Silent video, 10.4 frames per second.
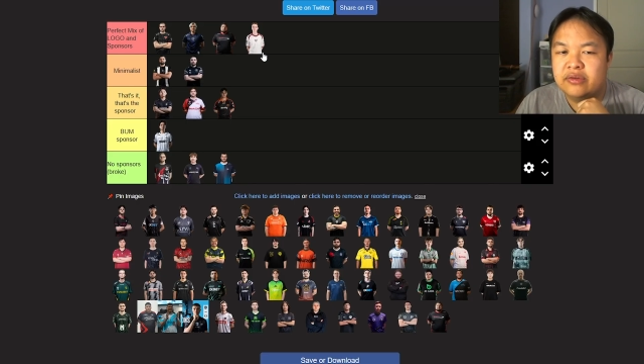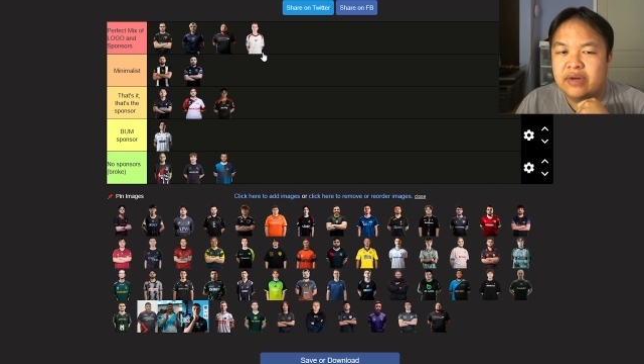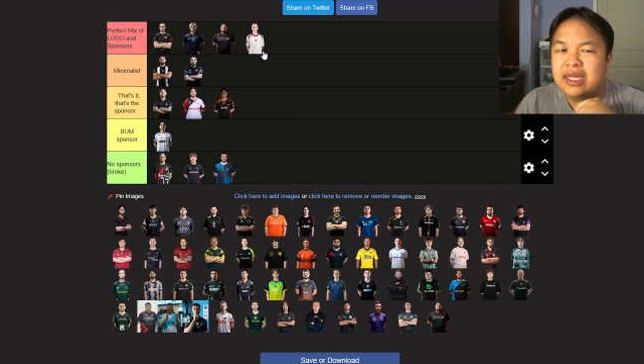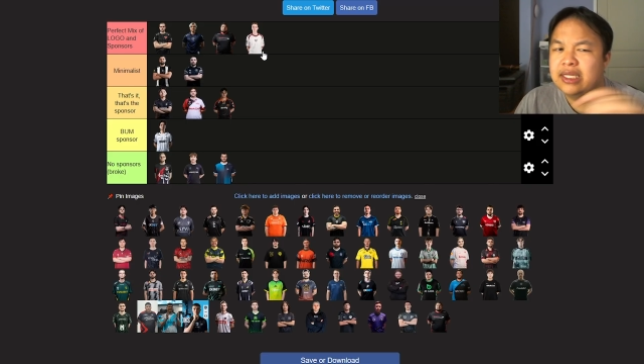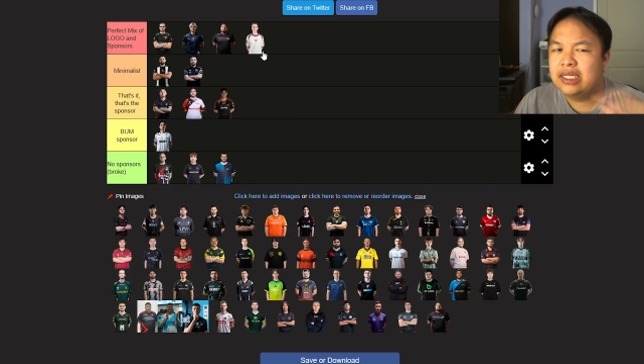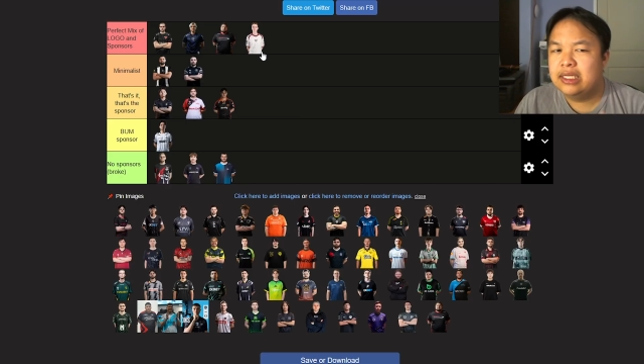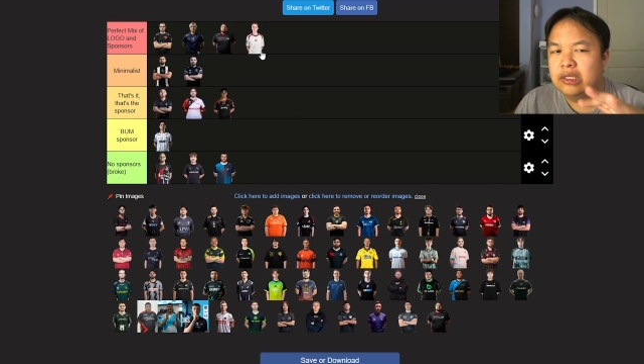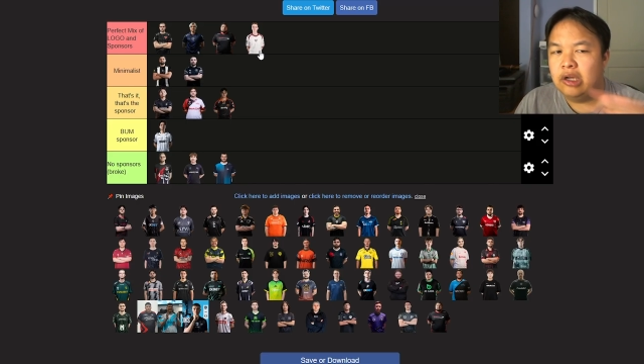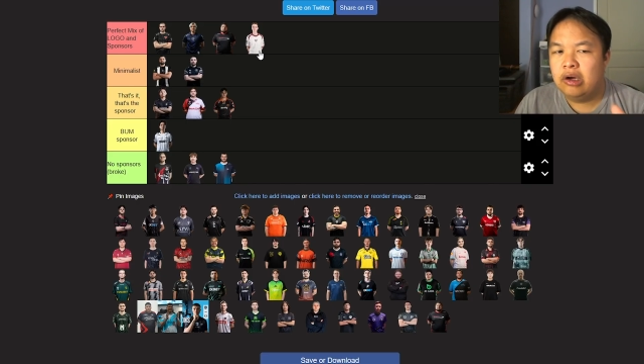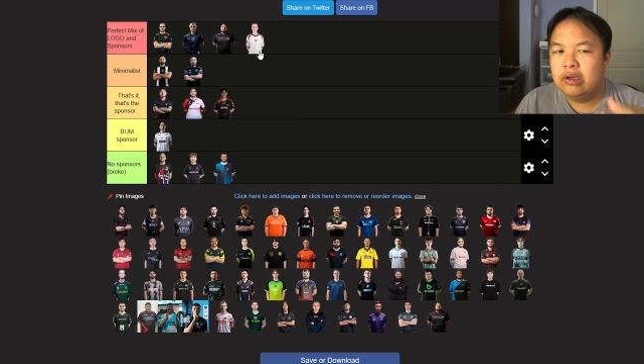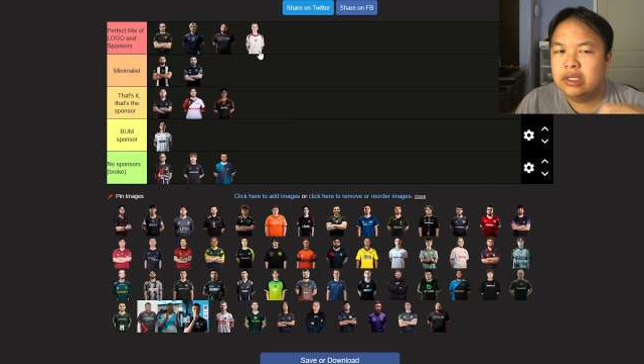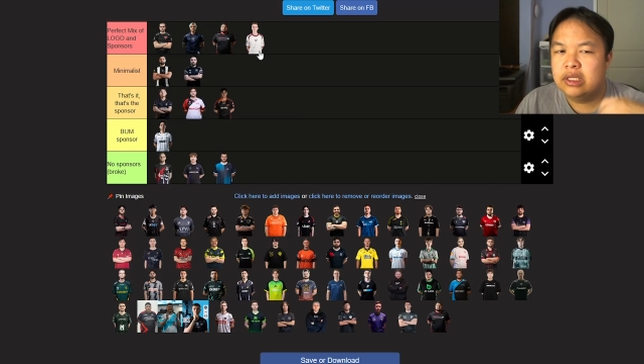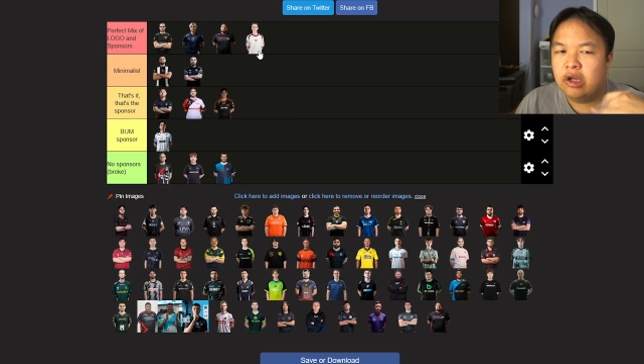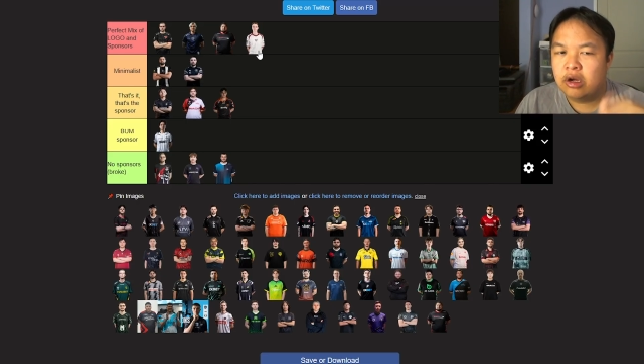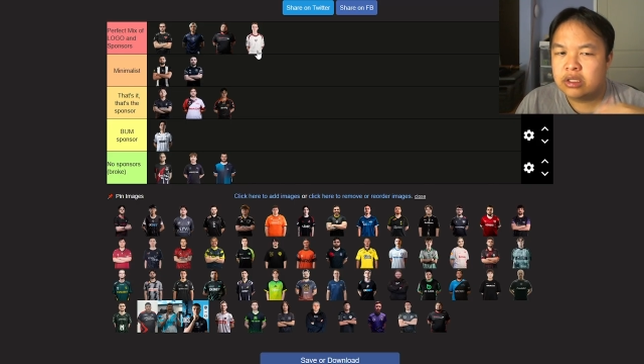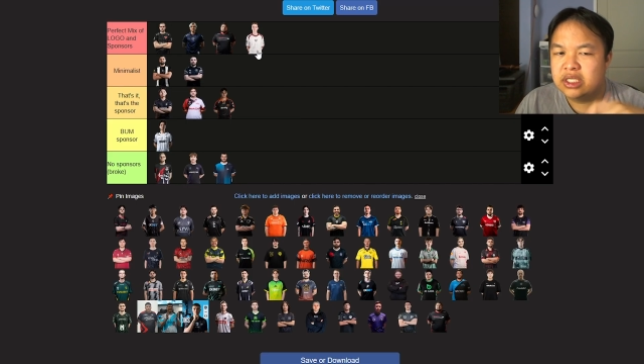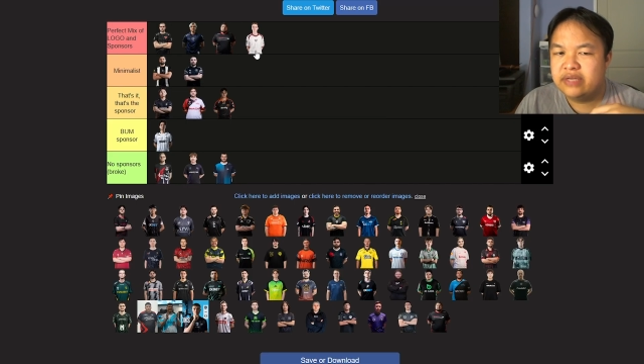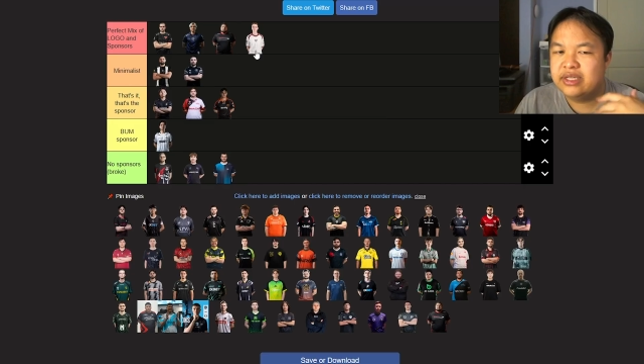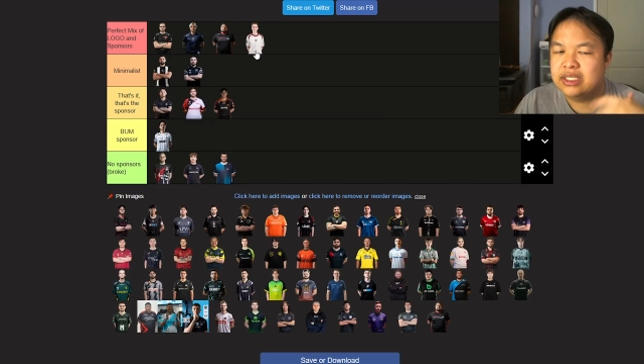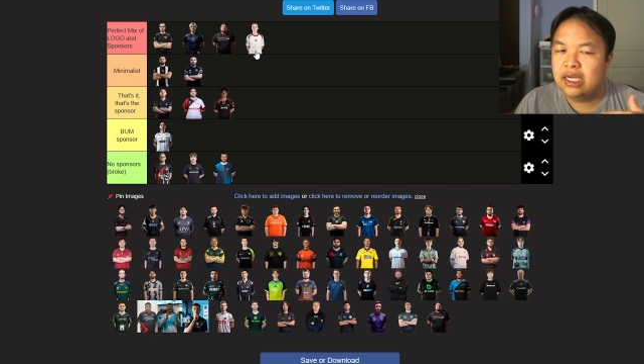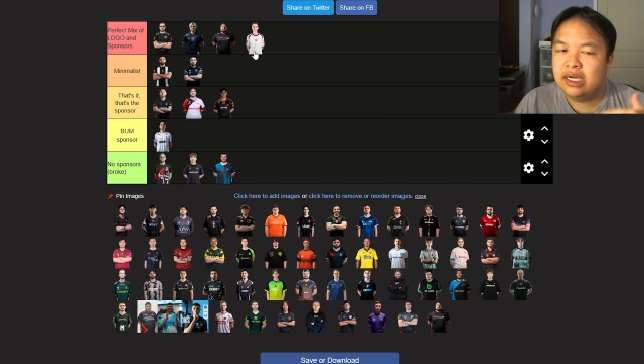I like the long sleeve
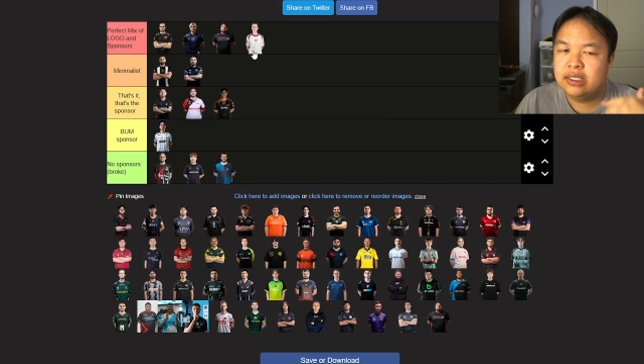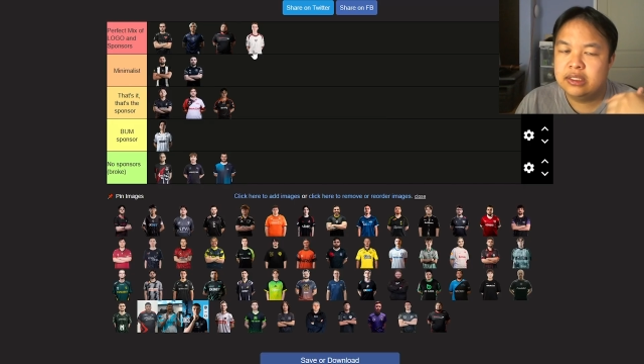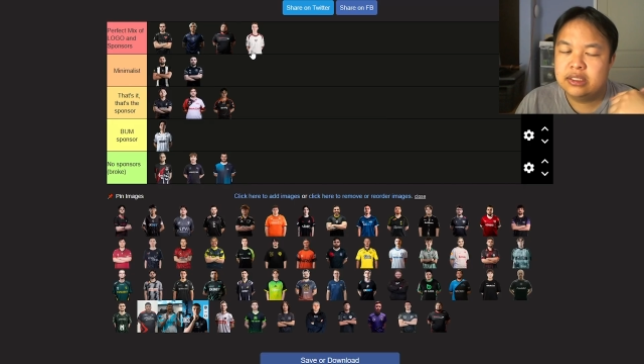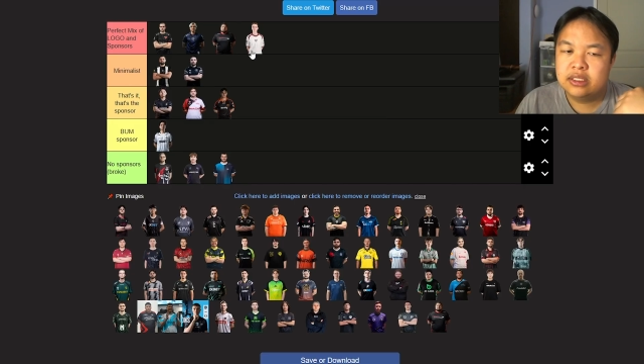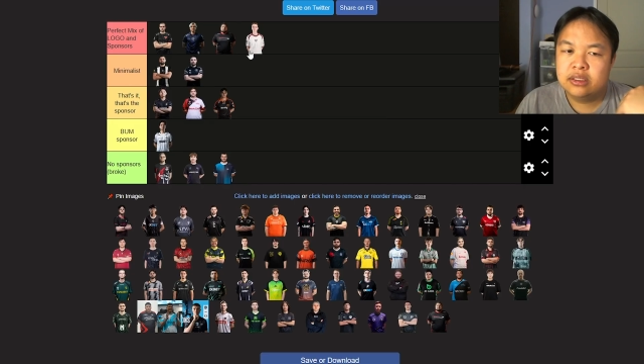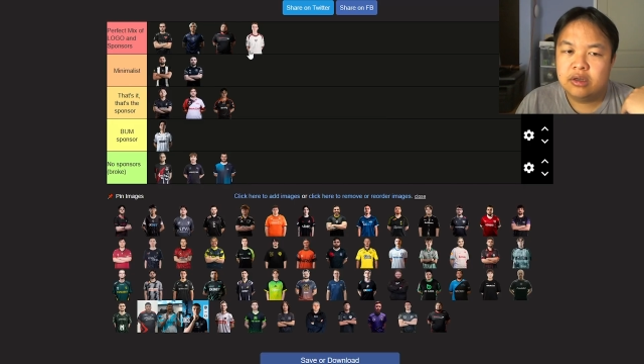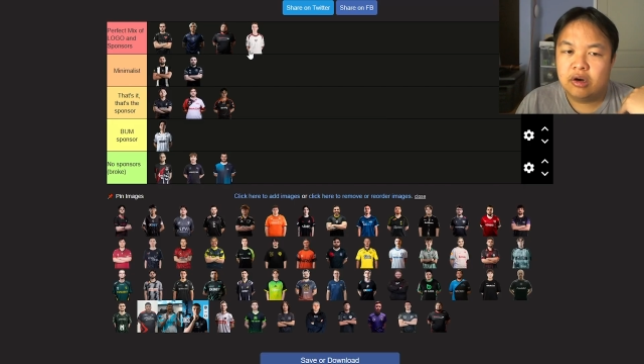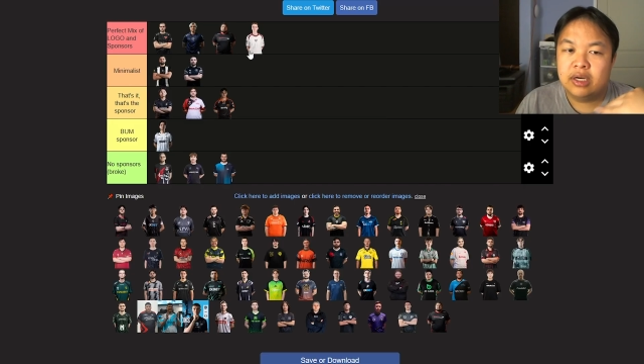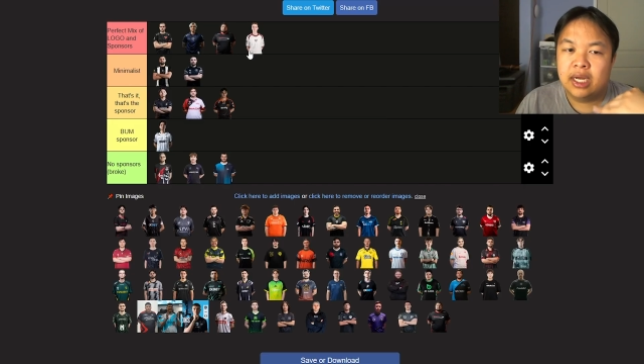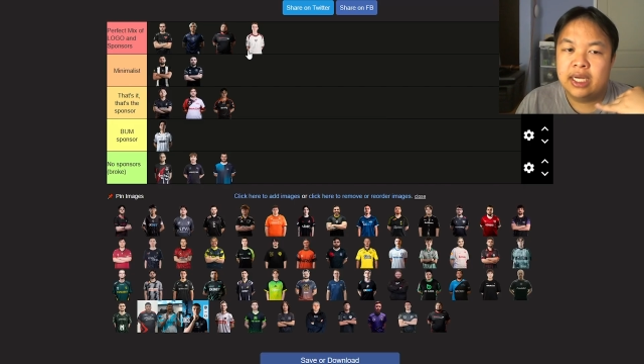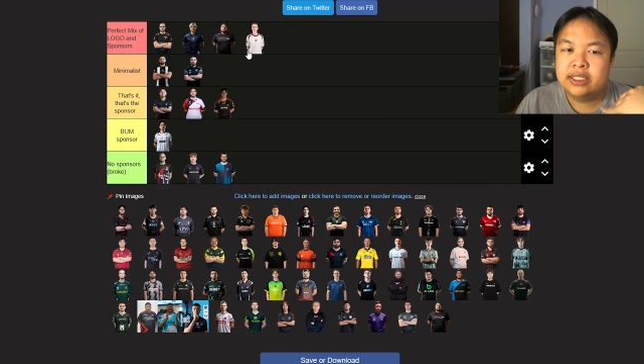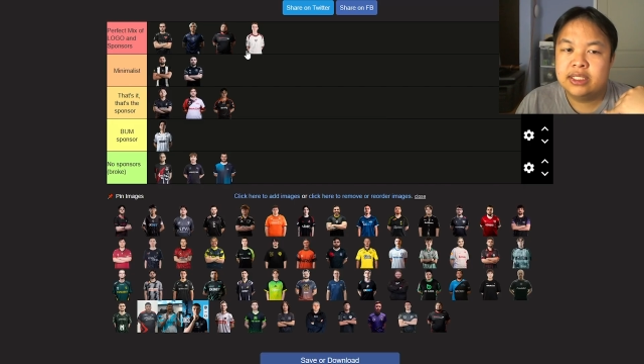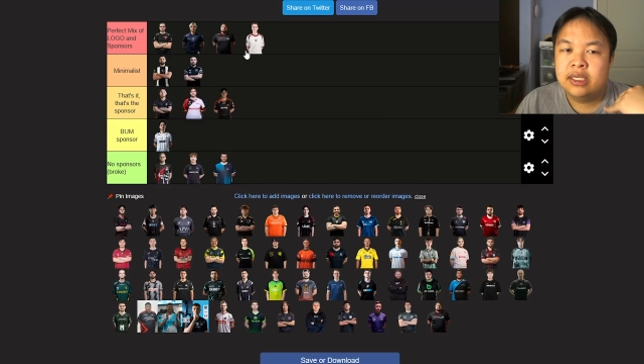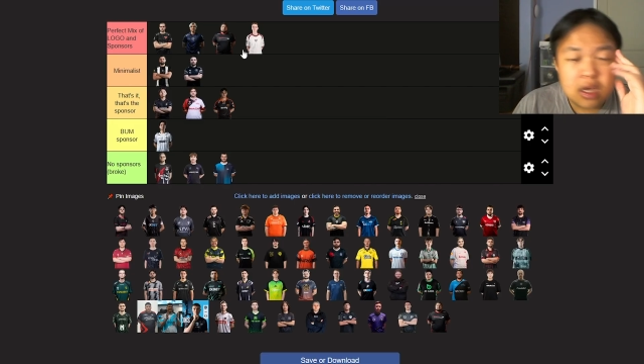designs are nice.